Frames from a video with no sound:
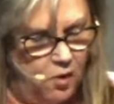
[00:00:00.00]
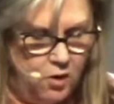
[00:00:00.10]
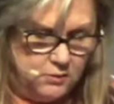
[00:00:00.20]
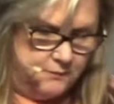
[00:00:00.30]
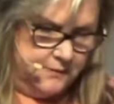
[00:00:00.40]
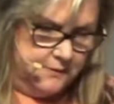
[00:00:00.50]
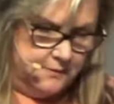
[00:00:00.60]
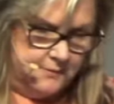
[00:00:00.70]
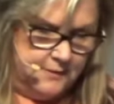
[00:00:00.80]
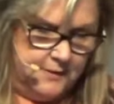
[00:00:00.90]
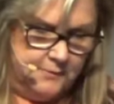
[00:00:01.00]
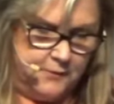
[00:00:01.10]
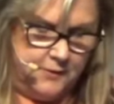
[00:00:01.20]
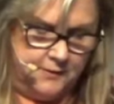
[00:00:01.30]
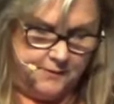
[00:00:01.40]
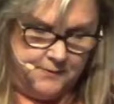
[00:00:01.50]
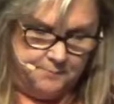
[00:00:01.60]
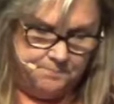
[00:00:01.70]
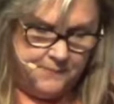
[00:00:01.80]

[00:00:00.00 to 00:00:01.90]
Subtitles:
all of this and forgive him.